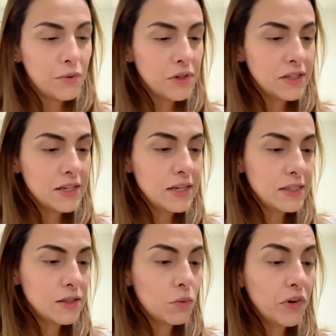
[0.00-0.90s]
what is
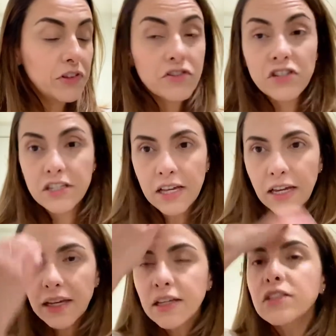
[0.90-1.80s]
this? Wonder
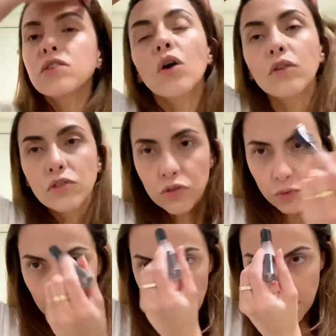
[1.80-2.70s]
Stick to
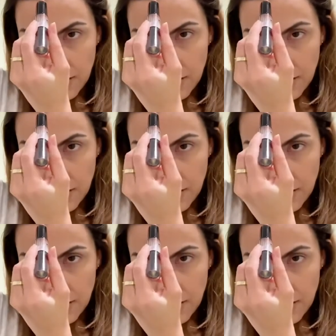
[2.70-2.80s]
contour.